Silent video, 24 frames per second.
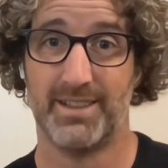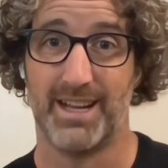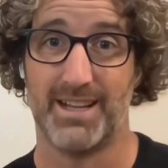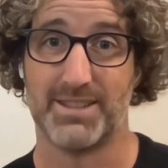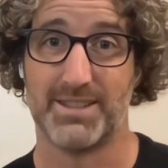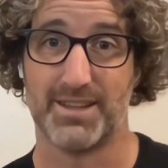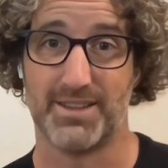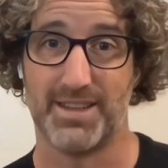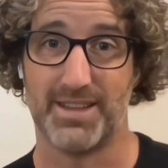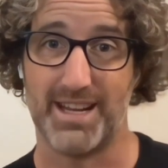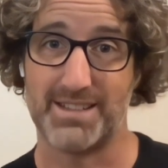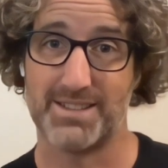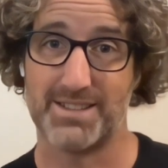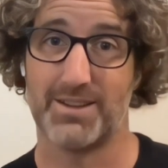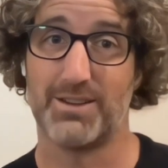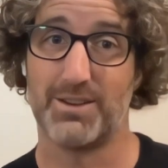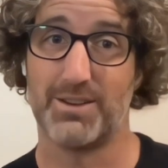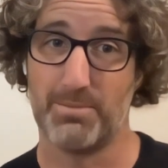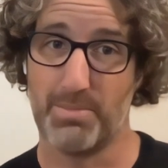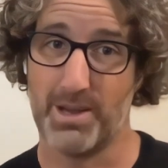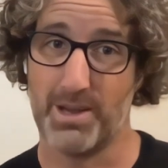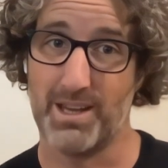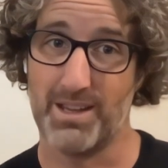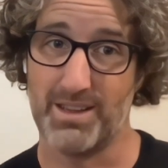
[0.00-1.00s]
and so that's going
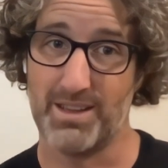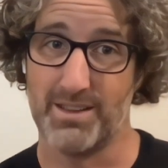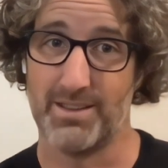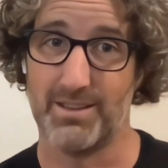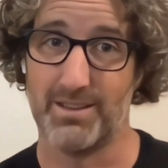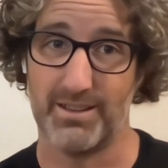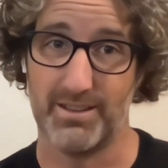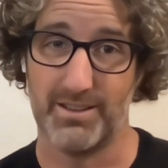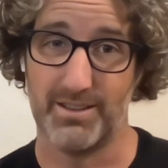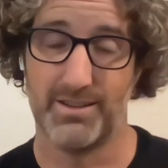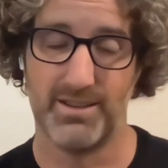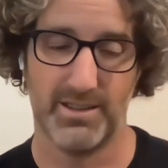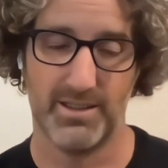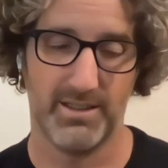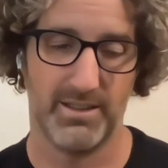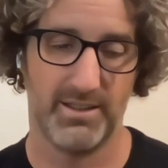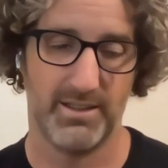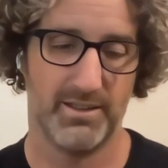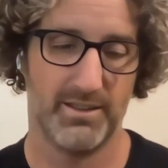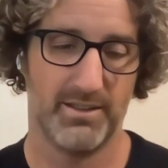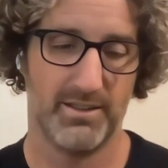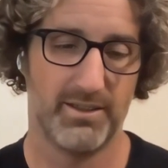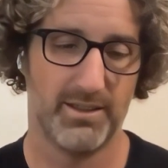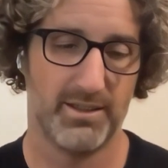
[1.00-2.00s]
to be the
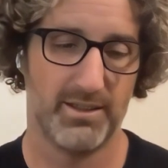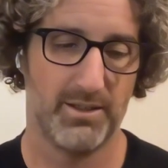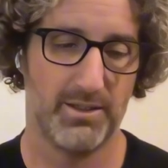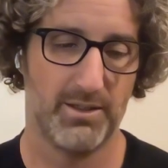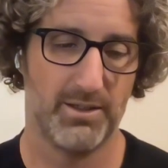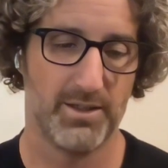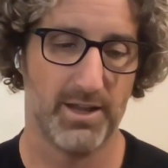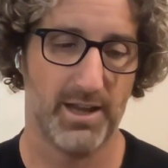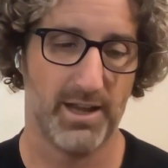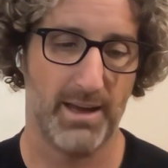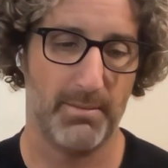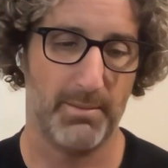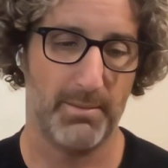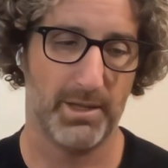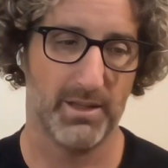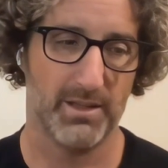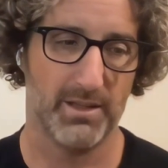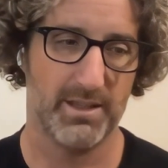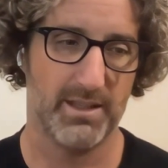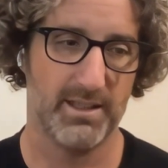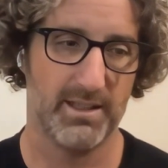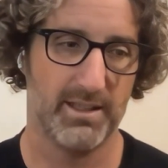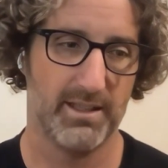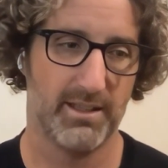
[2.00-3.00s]
new dynamic. I
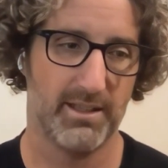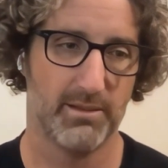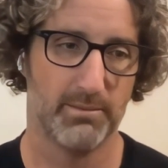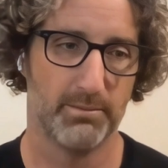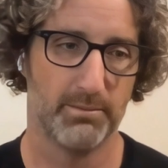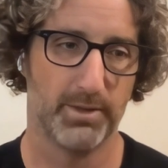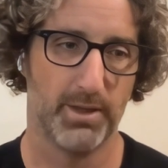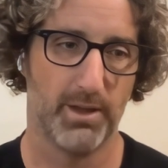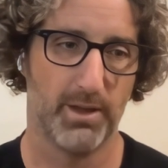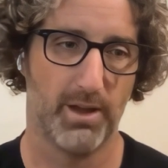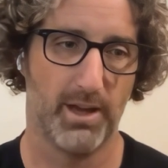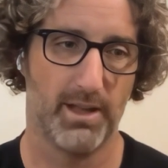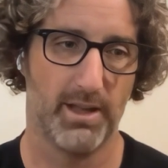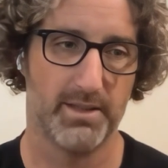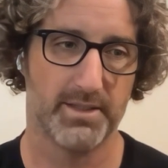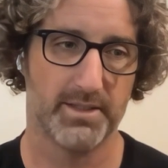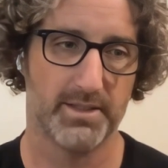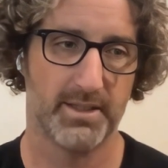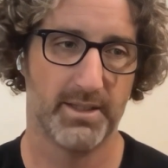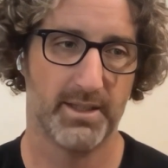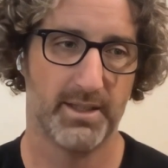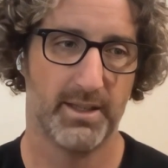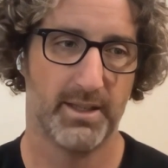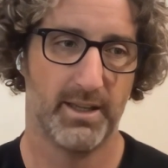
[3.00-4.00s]
think in compliance,